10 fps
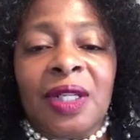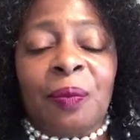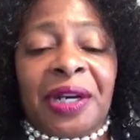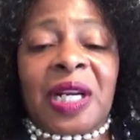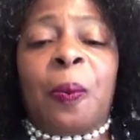
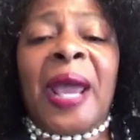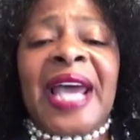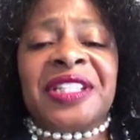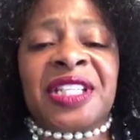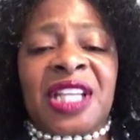But it
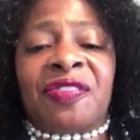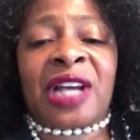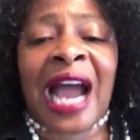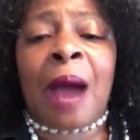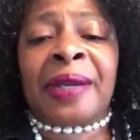appears as if
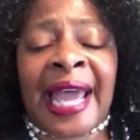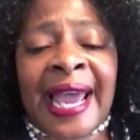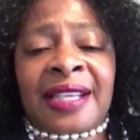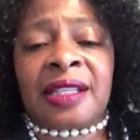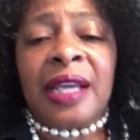
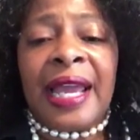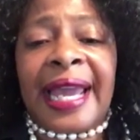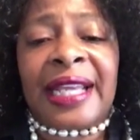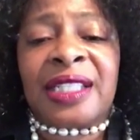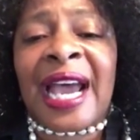Comcast
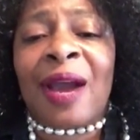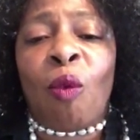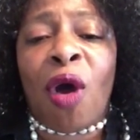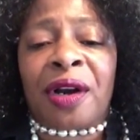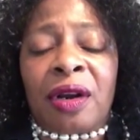and Time
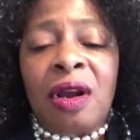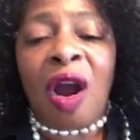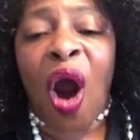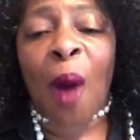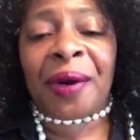Warner
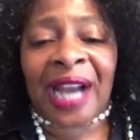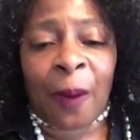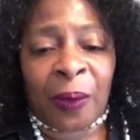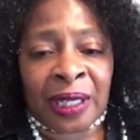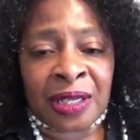are
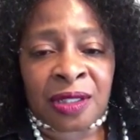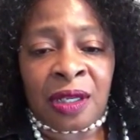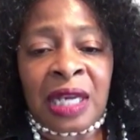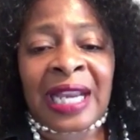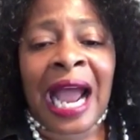monopolies.
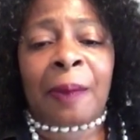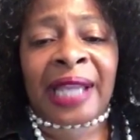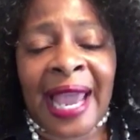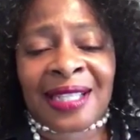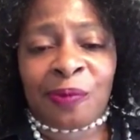
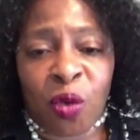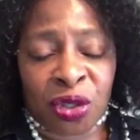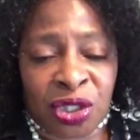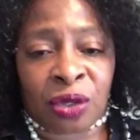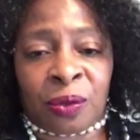Comcast more
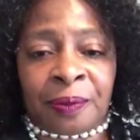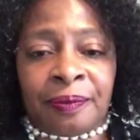so.